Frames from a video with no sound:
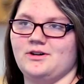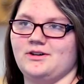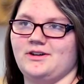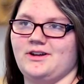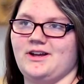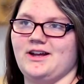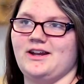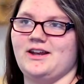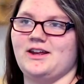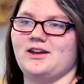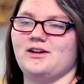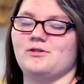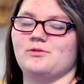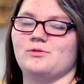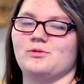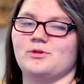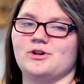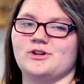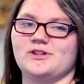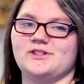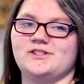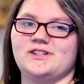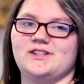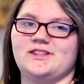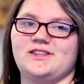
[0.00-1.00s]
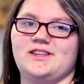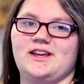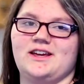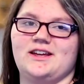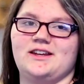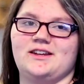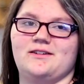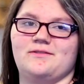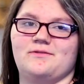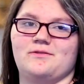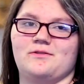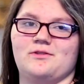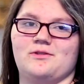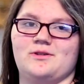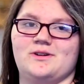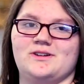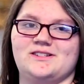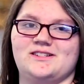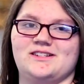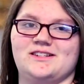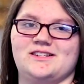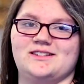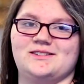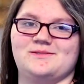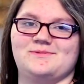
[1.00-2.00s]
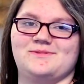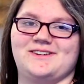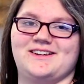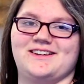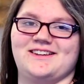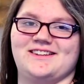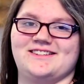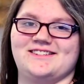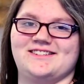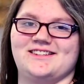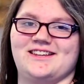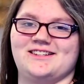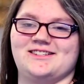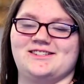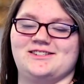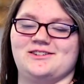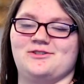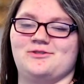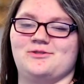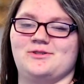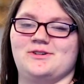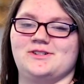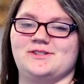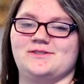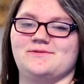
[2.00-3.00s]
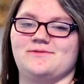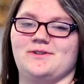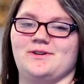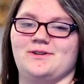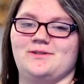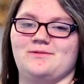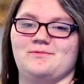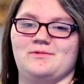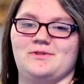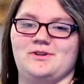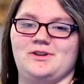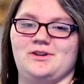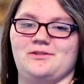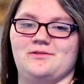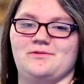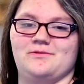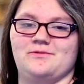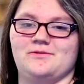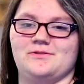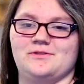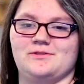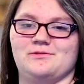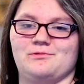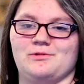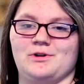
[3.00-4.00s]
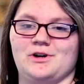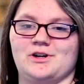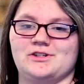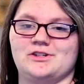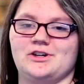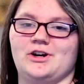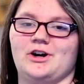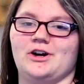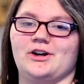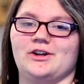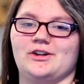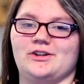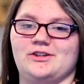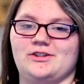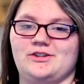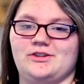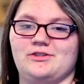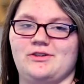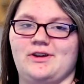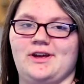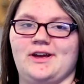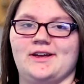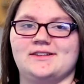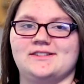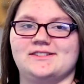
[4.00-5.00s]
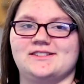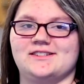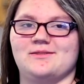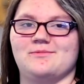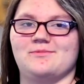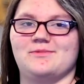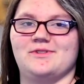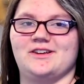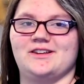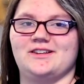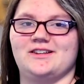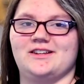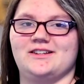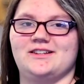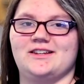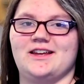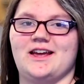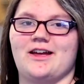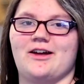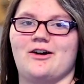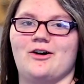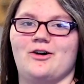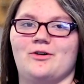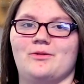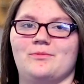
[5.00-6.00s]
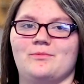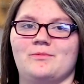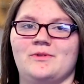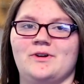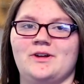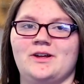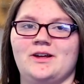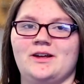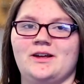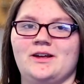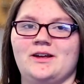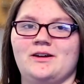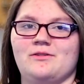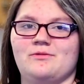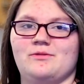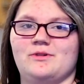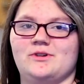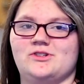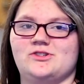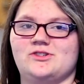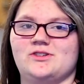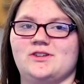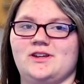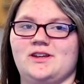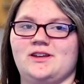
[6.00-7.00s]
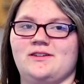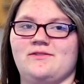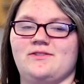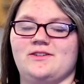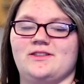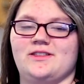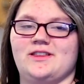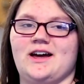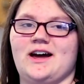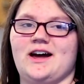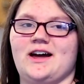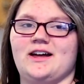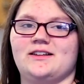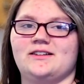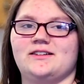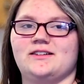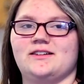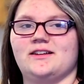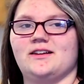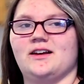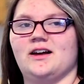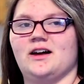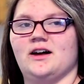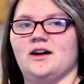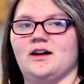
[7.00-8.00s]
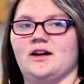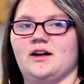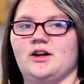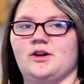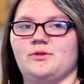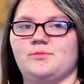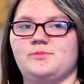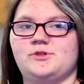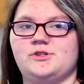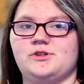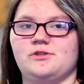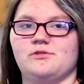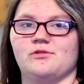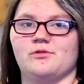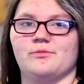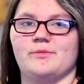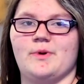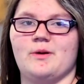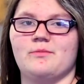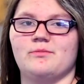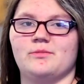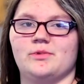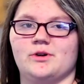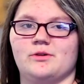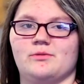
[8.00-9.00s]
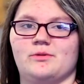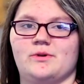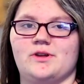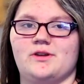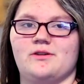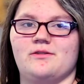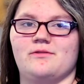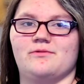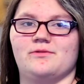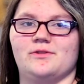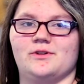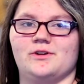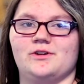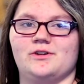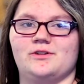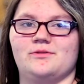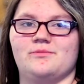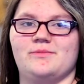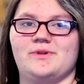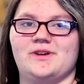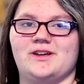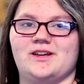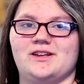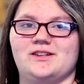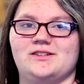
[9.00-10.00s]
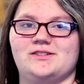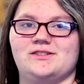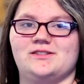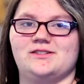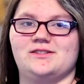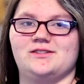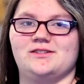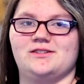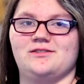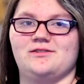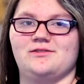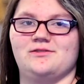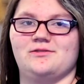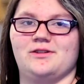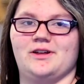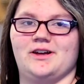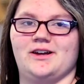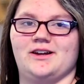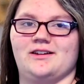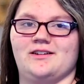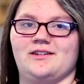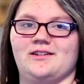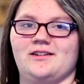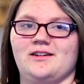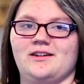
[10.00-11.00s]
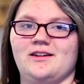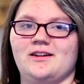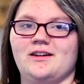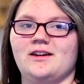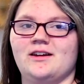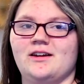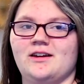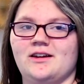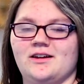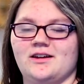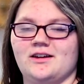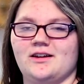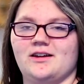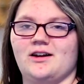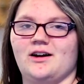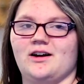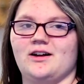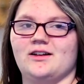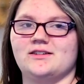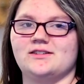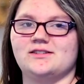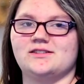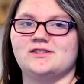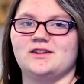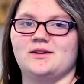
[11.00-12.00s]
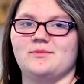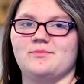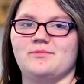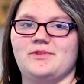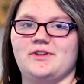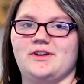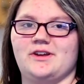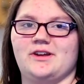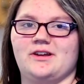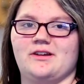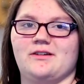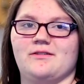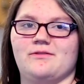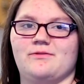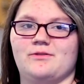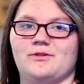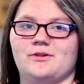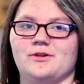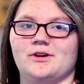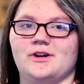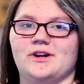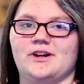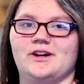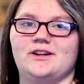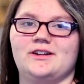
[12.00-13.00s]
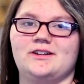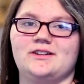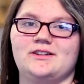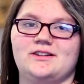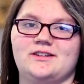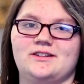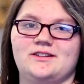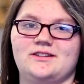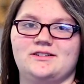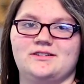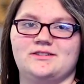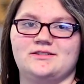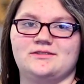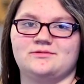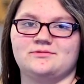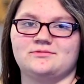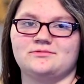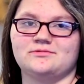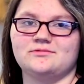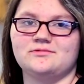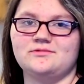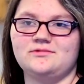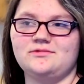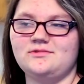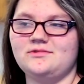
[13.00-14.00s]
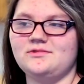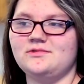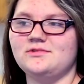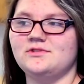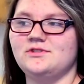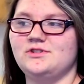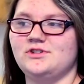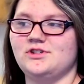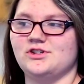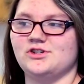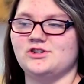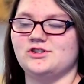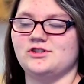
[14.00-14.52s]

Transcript: getting awards at the end of quizzes, because that's always fun when you've worked hard and you get something to take home. Which even that helps you remember what you've learned, because you like got something for it and to